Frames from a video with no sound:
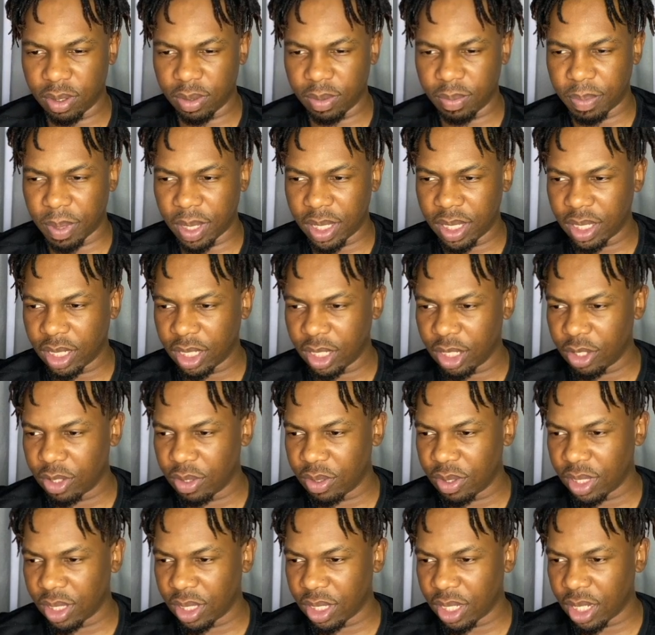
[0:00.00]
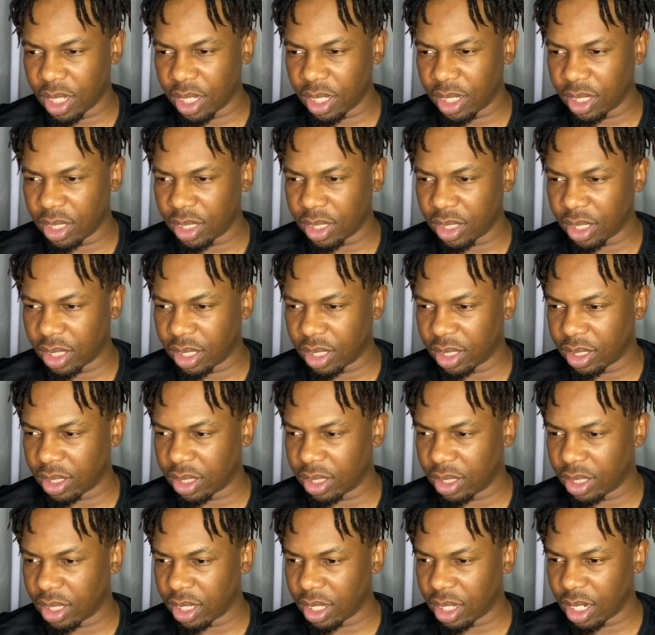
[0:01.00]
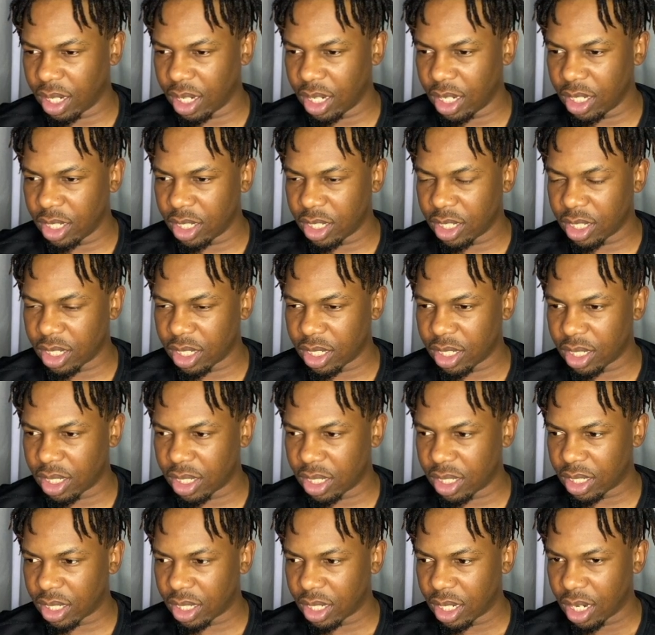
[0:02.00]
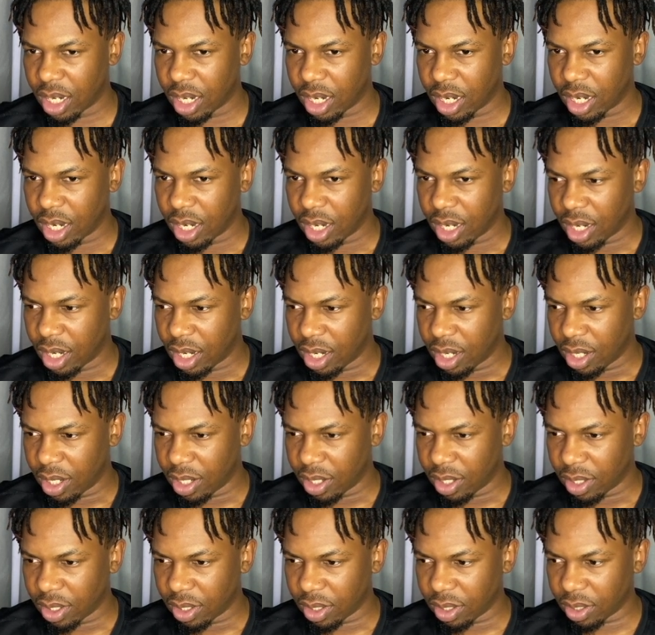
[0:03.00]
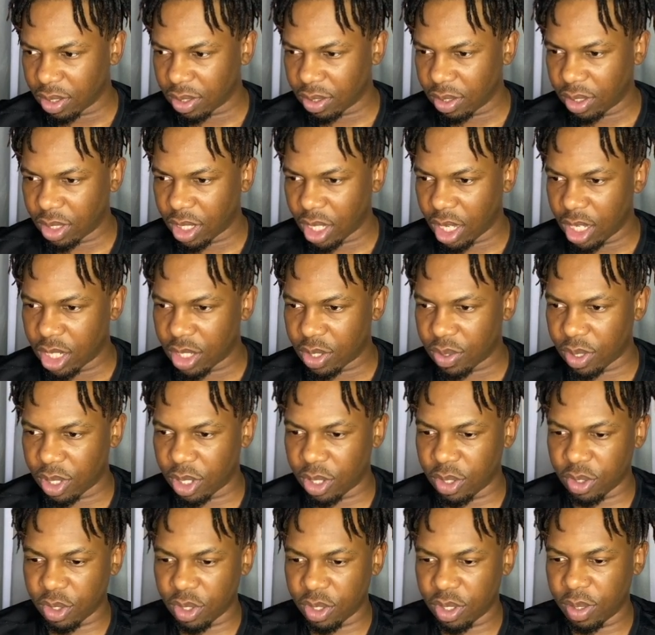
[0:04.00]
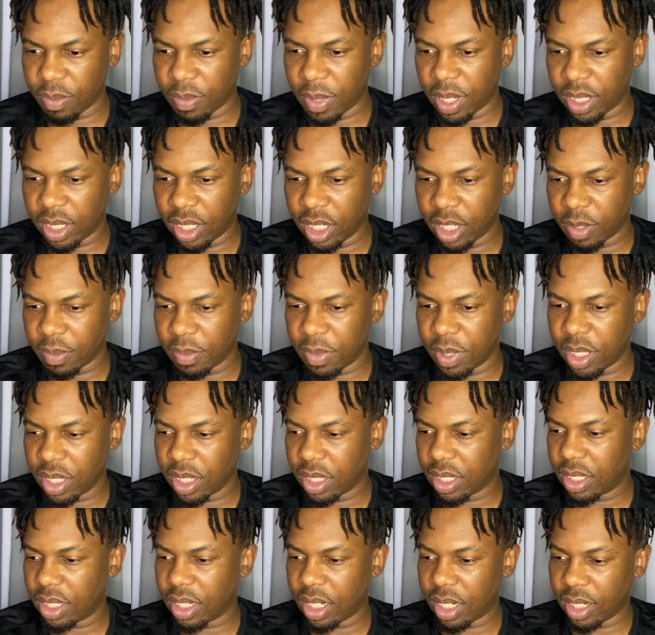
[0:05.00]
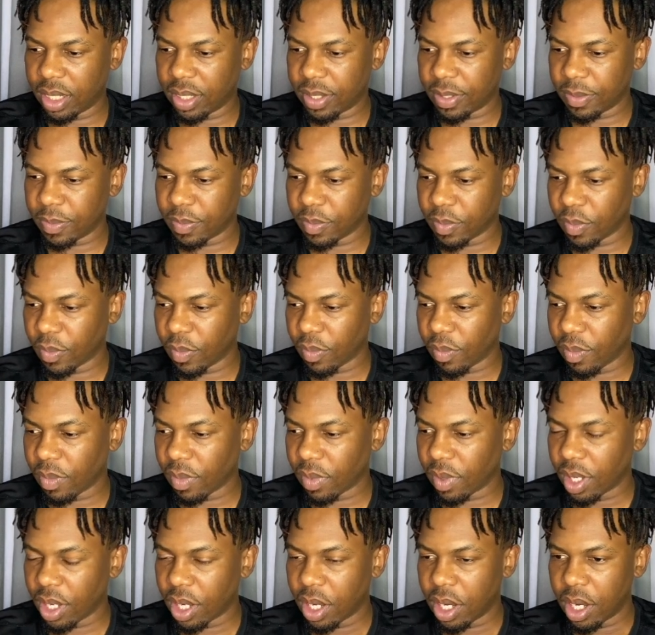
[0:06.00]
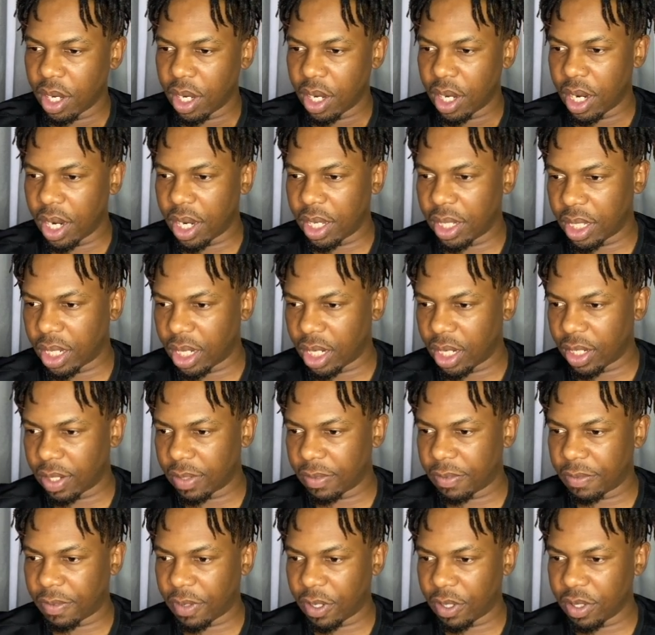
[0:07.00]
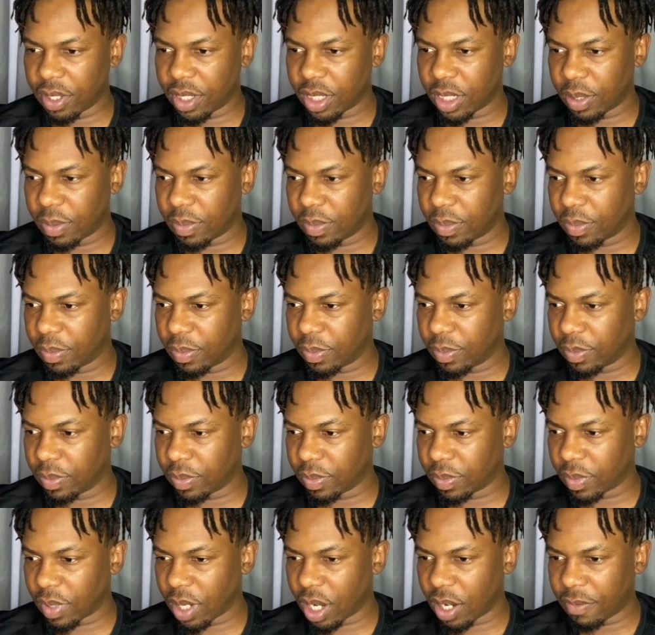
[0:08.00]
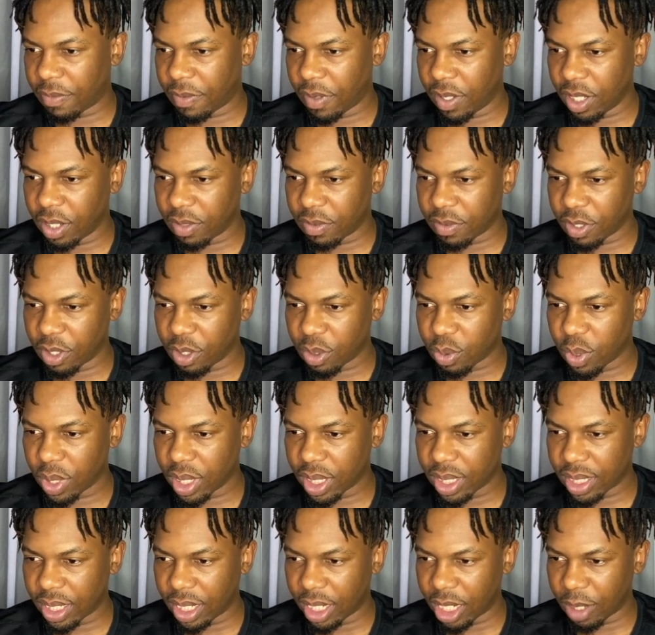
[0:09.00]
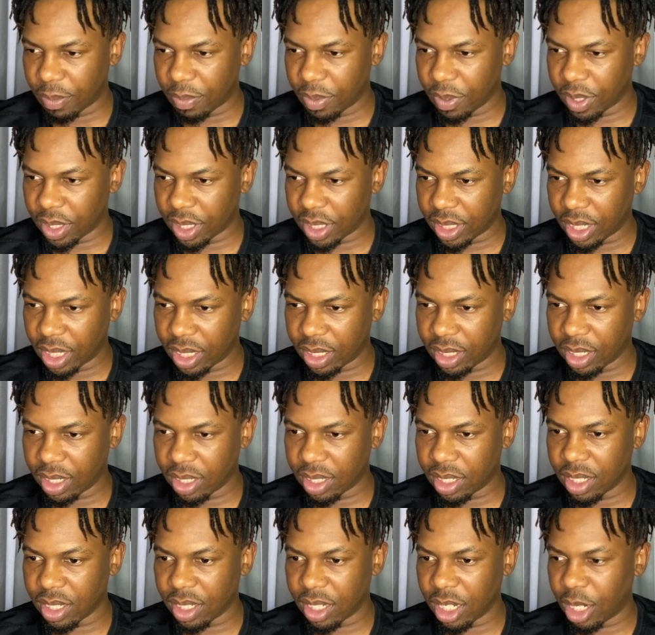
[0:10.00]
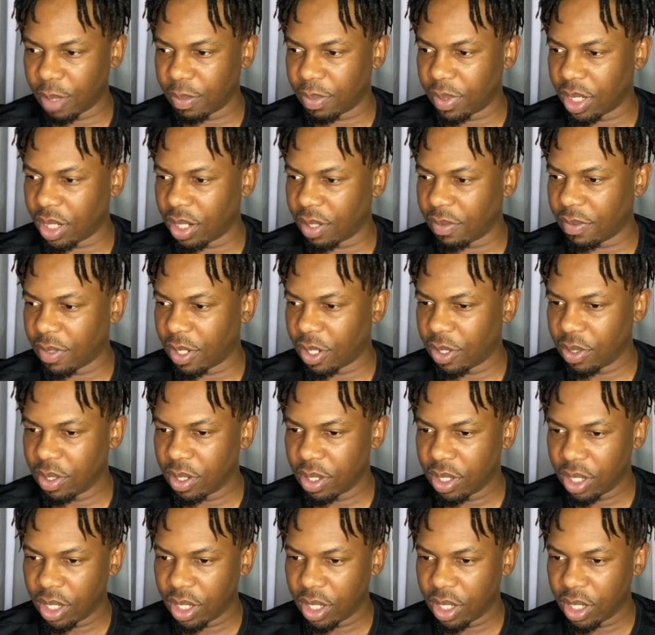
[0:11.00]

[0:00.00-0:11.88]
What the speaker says: basically using the H, not the H1. I was using my 30 minutes chart, and then I found a very quick setup. You understand? This is the setup that I found,